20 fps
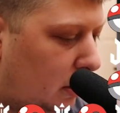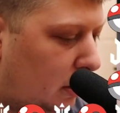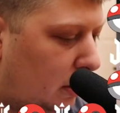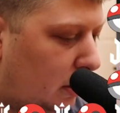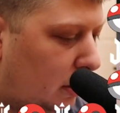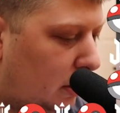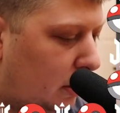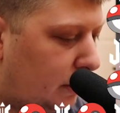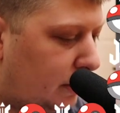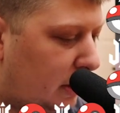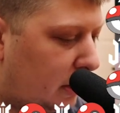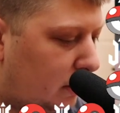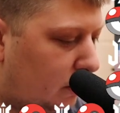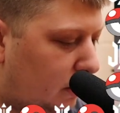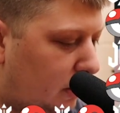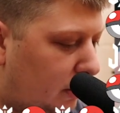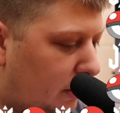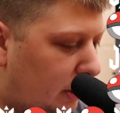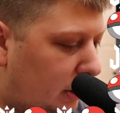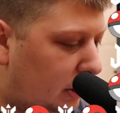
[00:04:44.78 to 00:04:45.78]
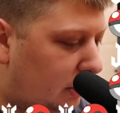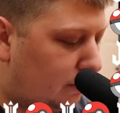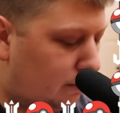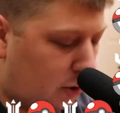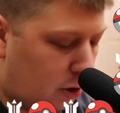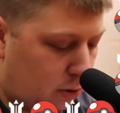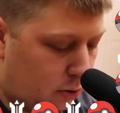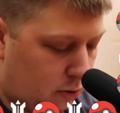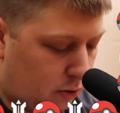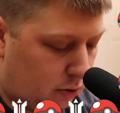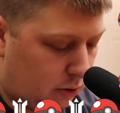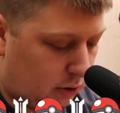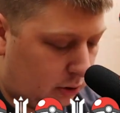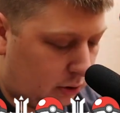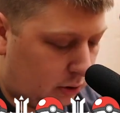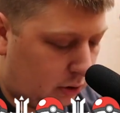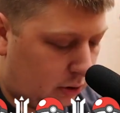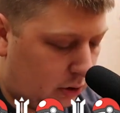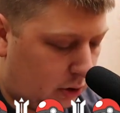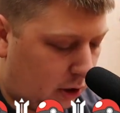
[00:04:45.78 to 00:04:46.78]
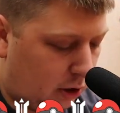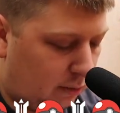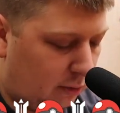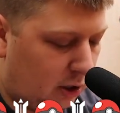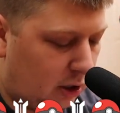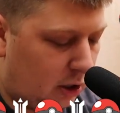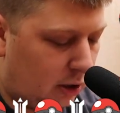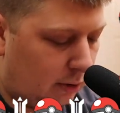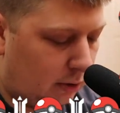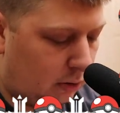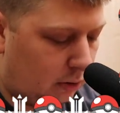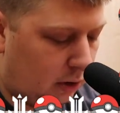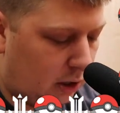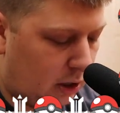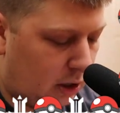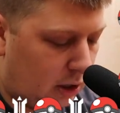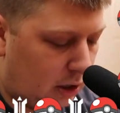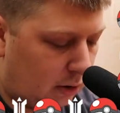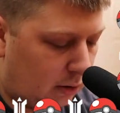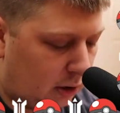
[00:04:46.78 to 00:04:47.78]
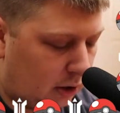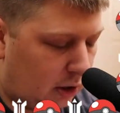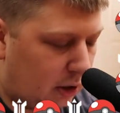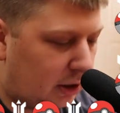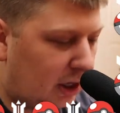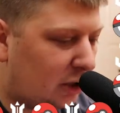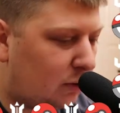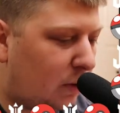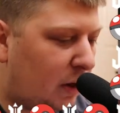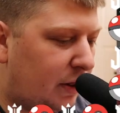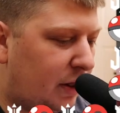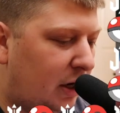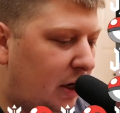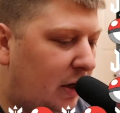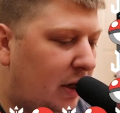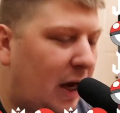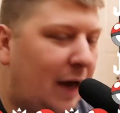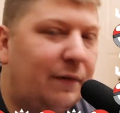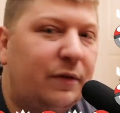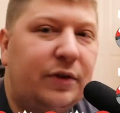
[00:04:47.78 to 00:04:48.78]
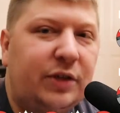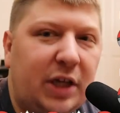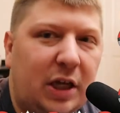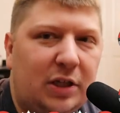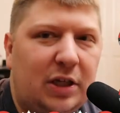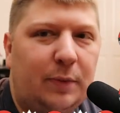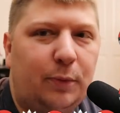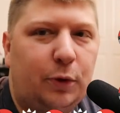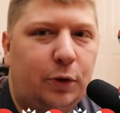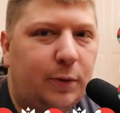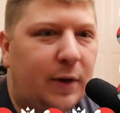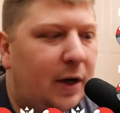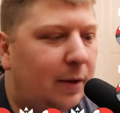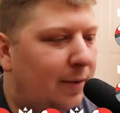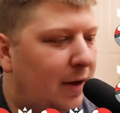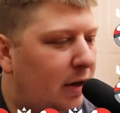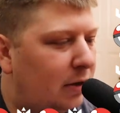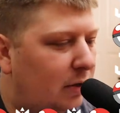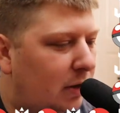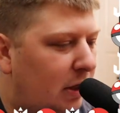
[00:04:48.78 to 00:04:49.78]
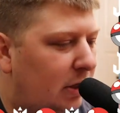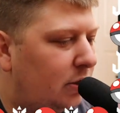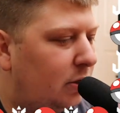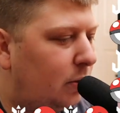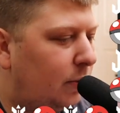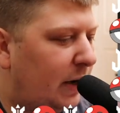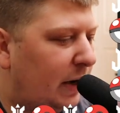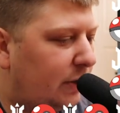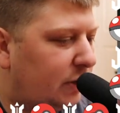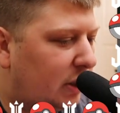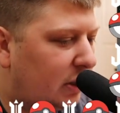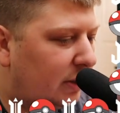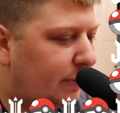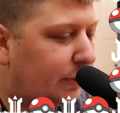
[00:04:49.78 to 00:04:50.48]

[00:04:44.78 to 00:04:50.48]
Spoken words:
Okay, well, it's Mew. MEWEN right there. That's why they need to have the set symbols back, man. They took away our set